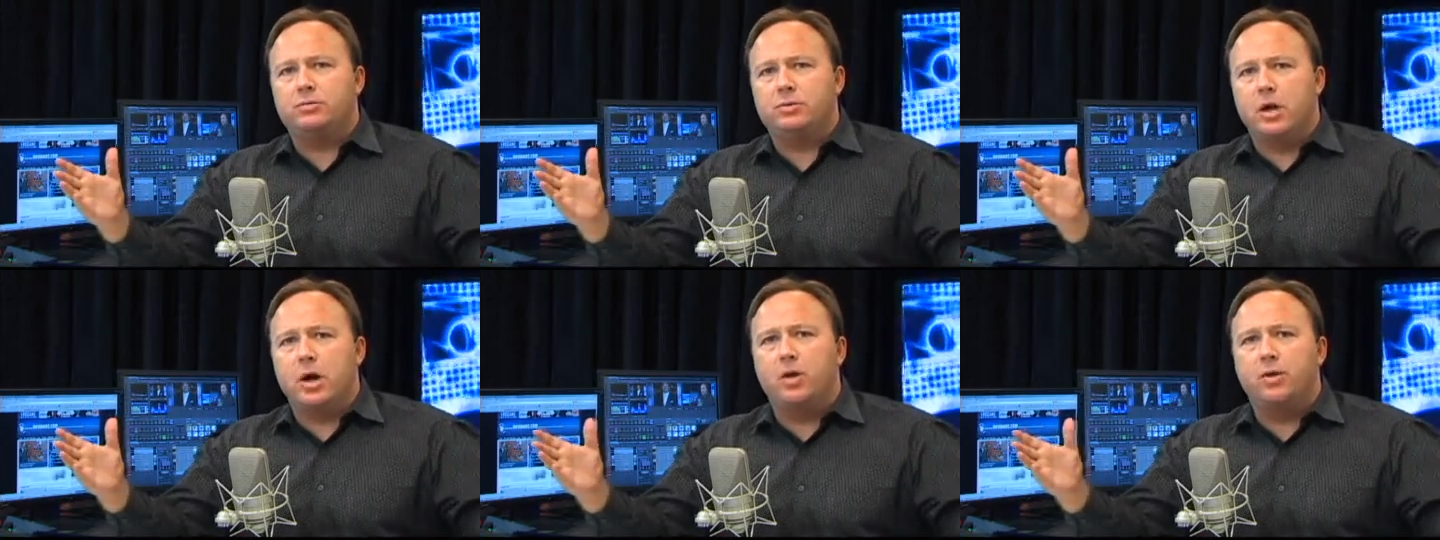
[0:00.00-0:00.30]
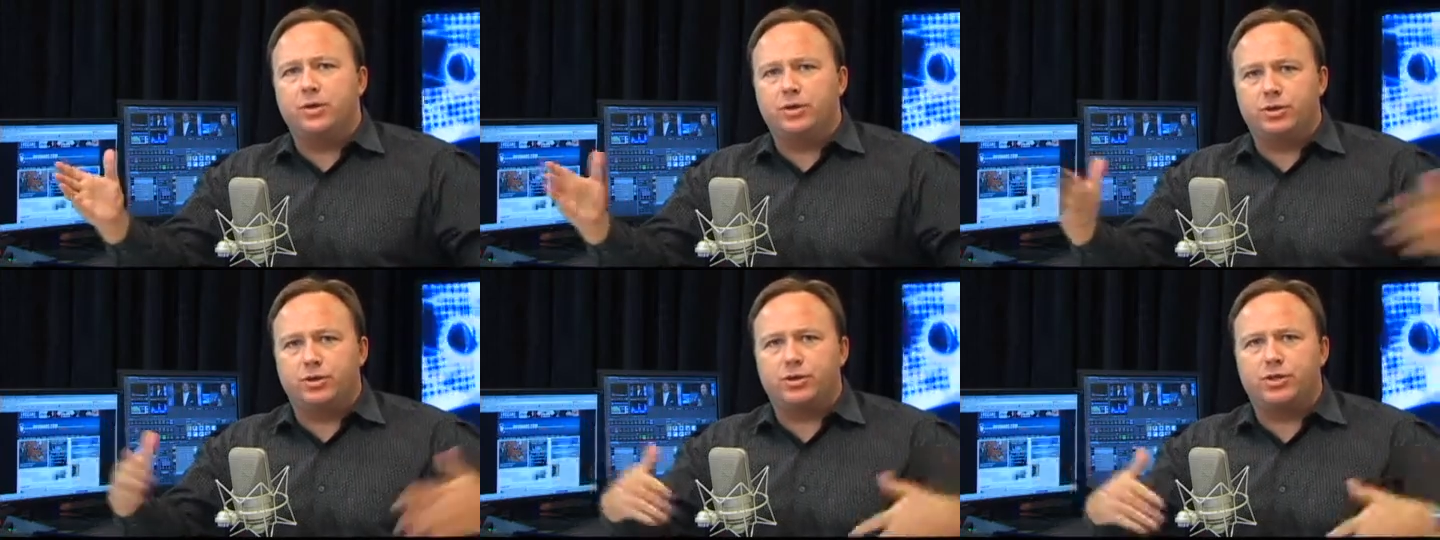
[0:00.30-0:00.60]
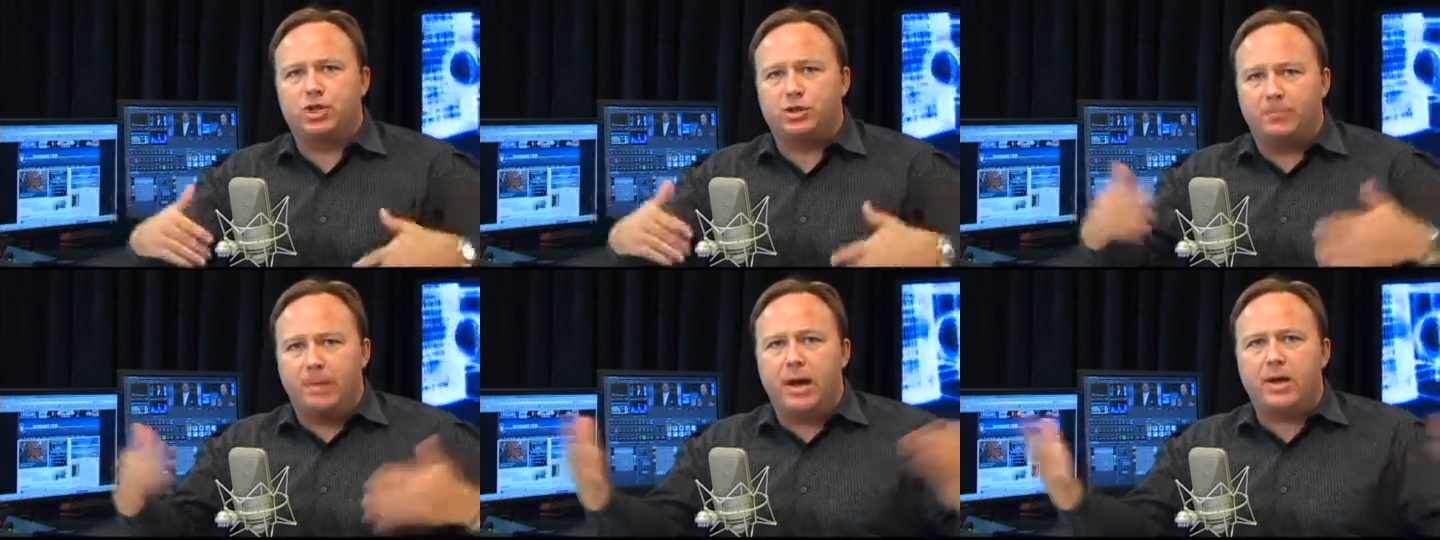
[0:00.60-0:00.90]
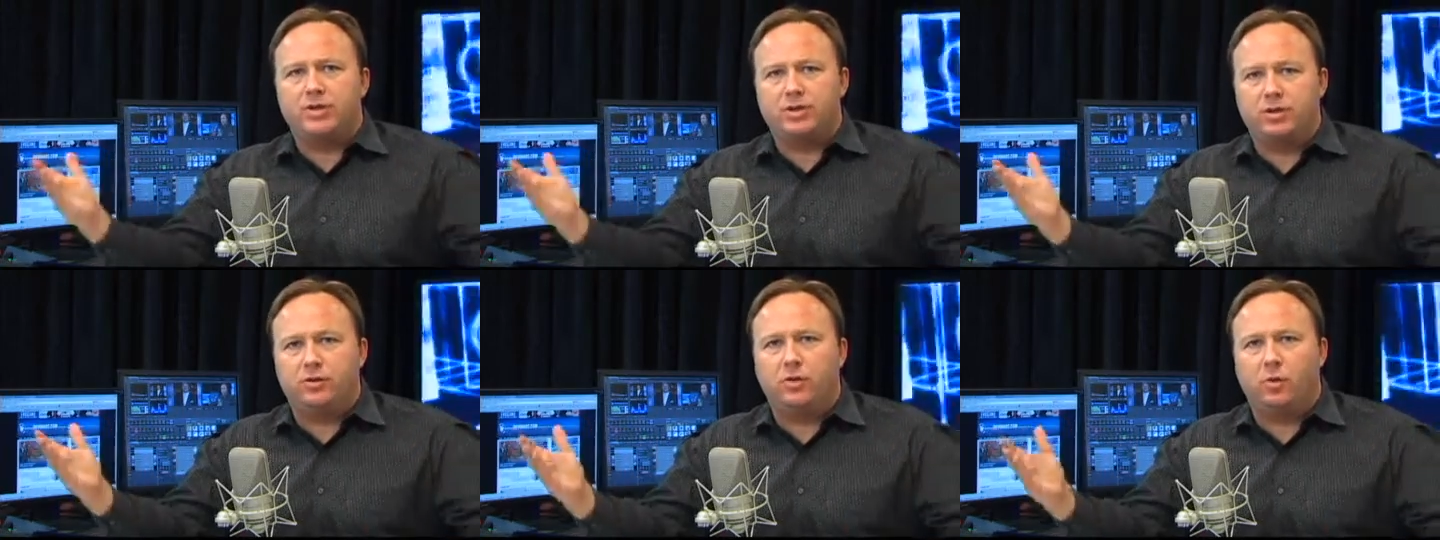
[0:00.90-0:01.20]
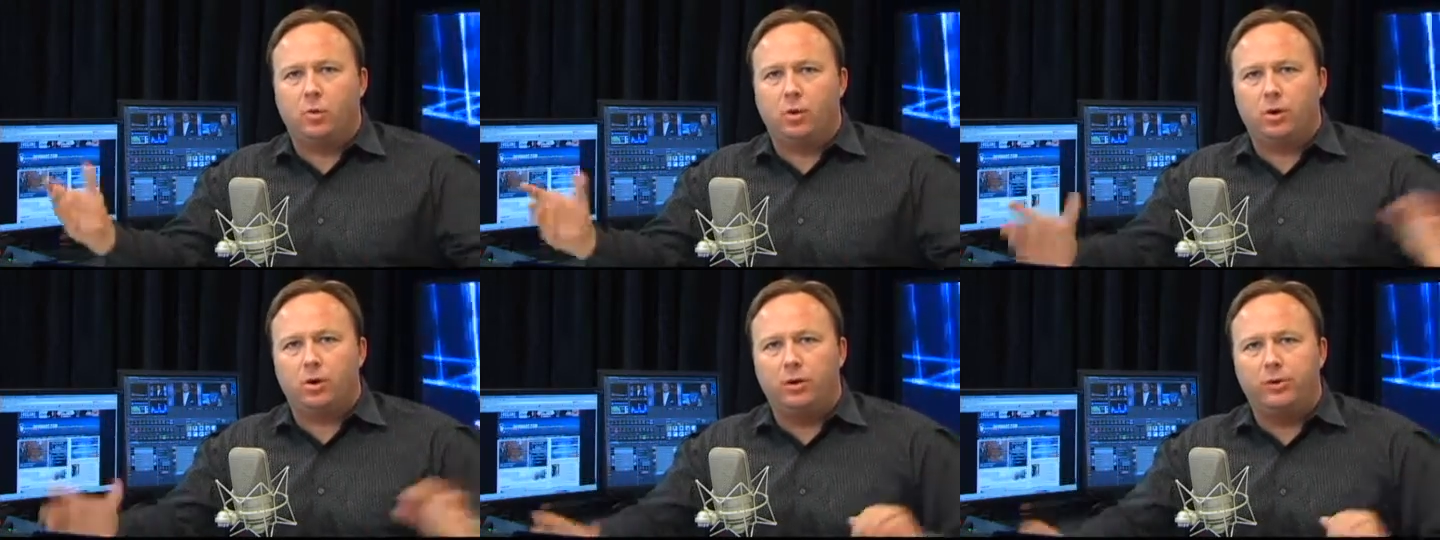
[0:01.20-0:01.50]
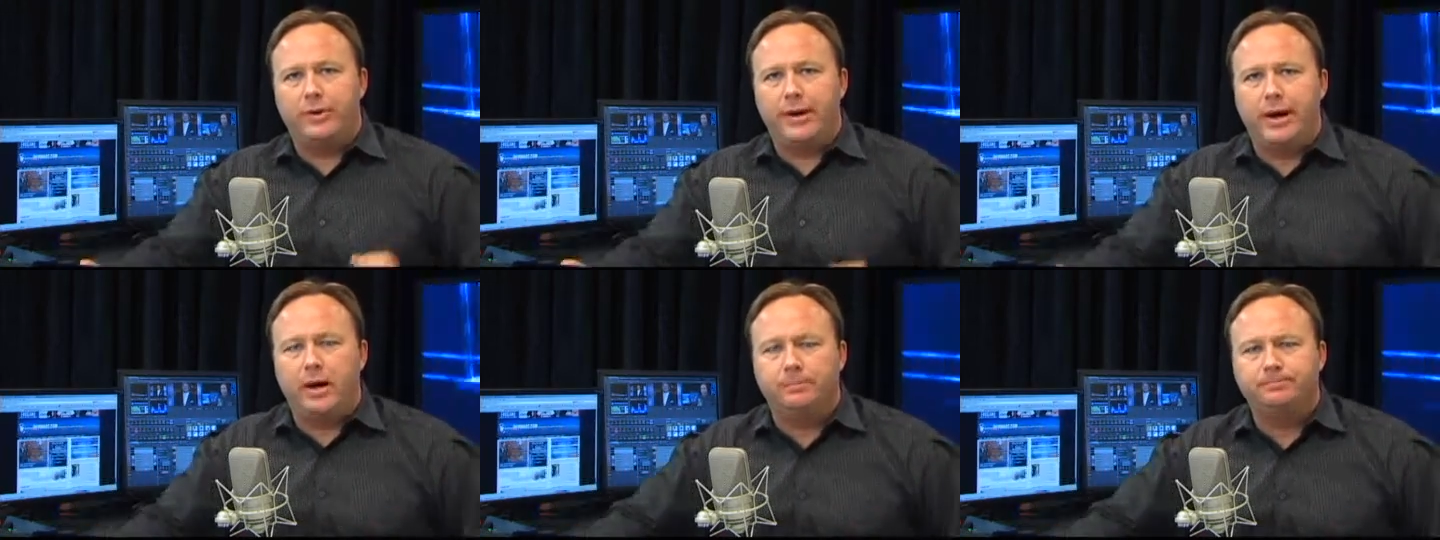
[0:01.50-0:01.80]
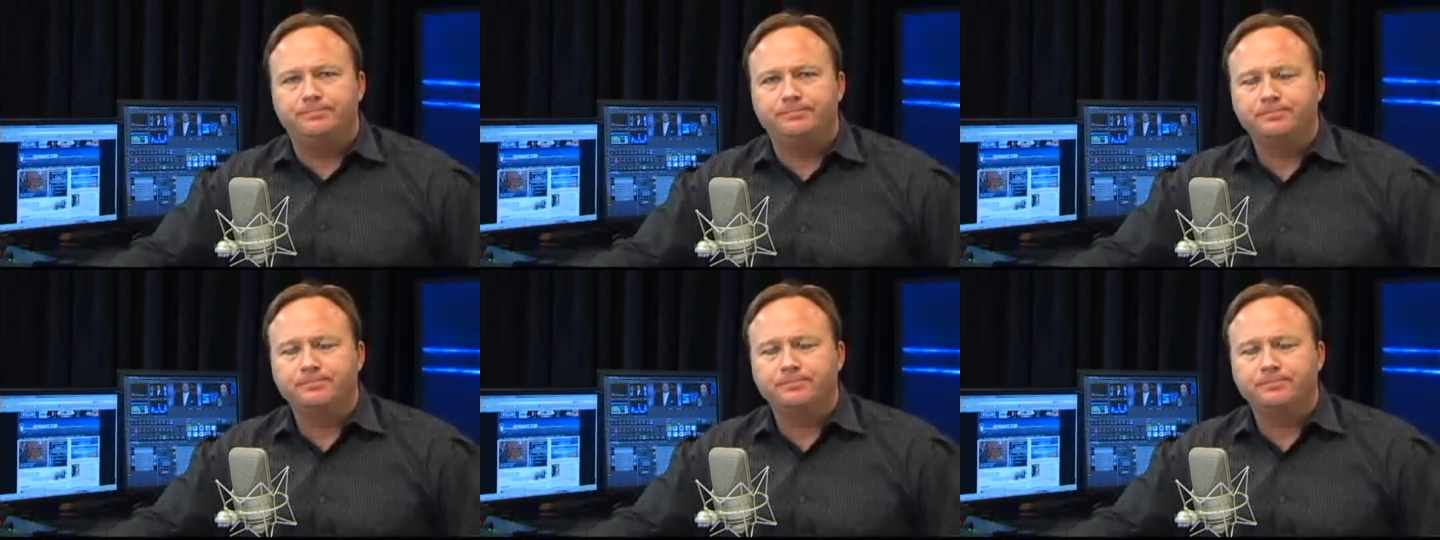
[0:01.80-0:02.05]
known as the schmucks of the world now?